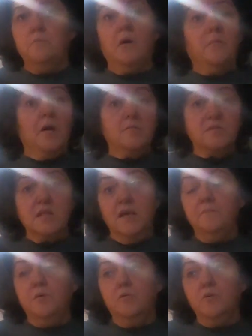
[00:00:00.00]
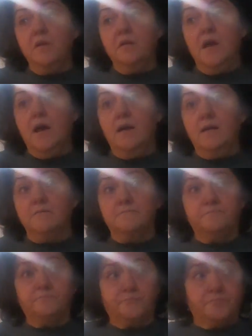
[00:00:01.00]
my mom's light bill getting high.
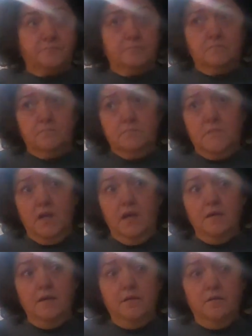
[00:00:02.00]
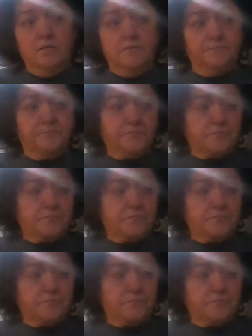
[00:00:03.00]
And, um,